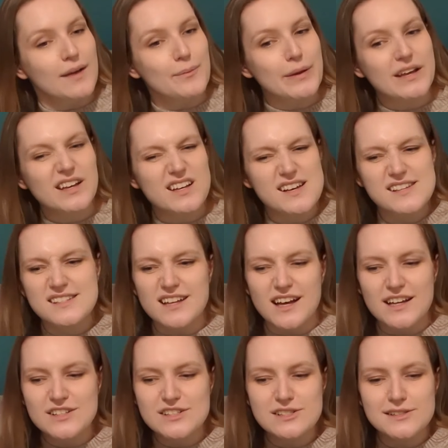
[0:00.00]
because
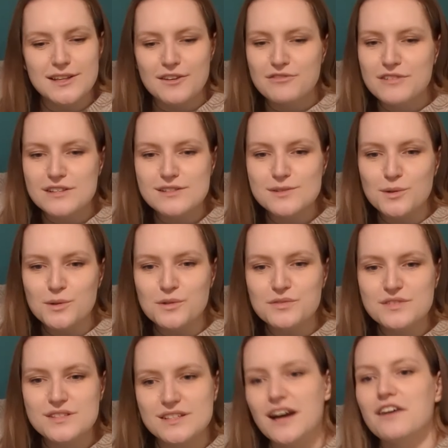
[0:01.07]
I just love this sort of
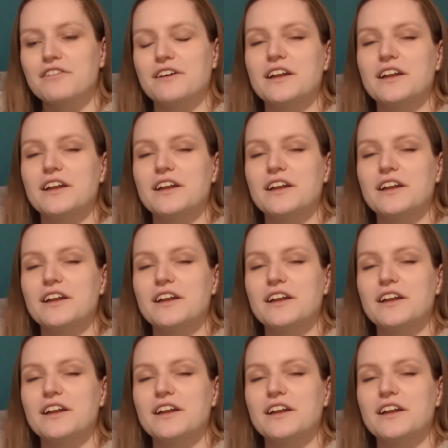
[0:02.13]
stuff.